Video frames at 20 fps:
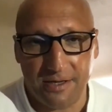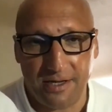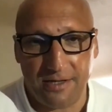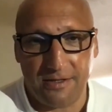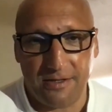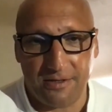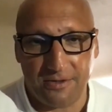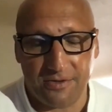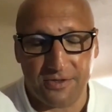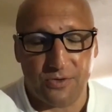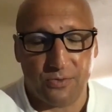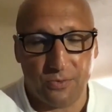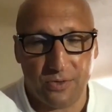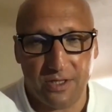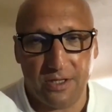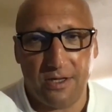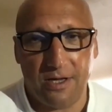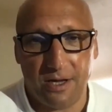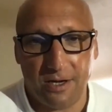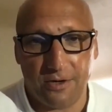And I think there's a
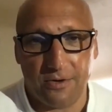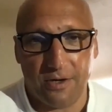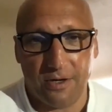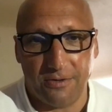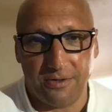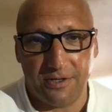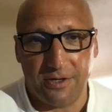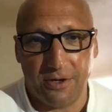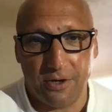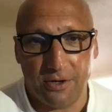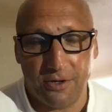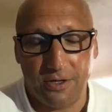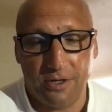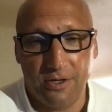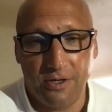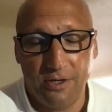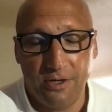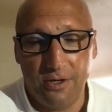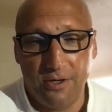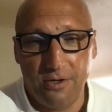real hunger out there
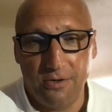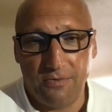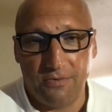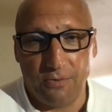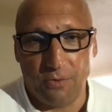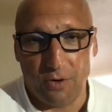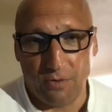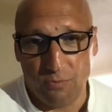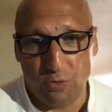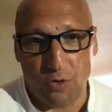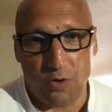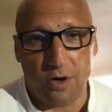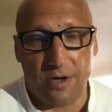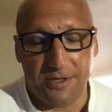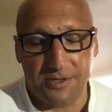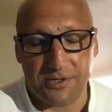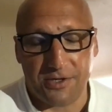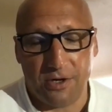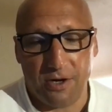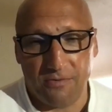for a more
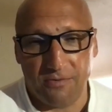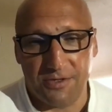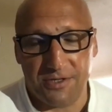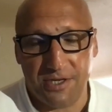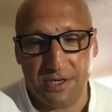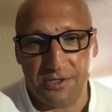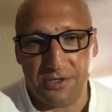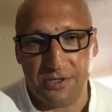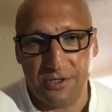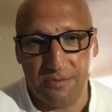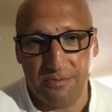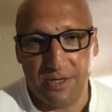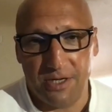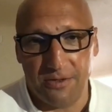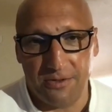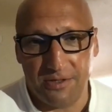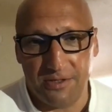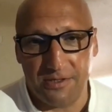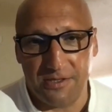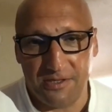honest conversation
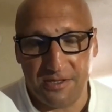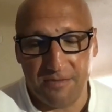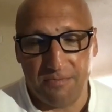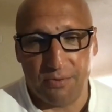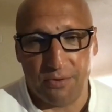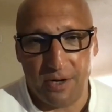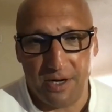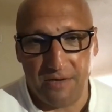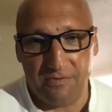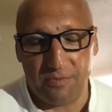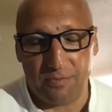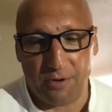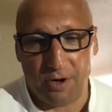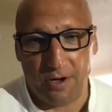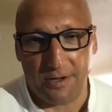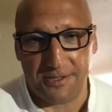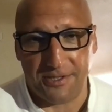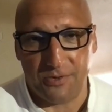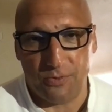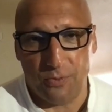about this depraved
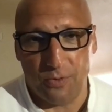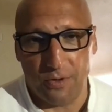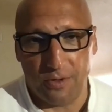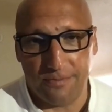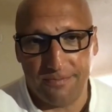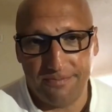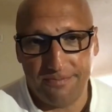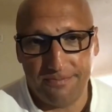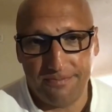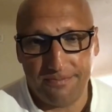proxy war.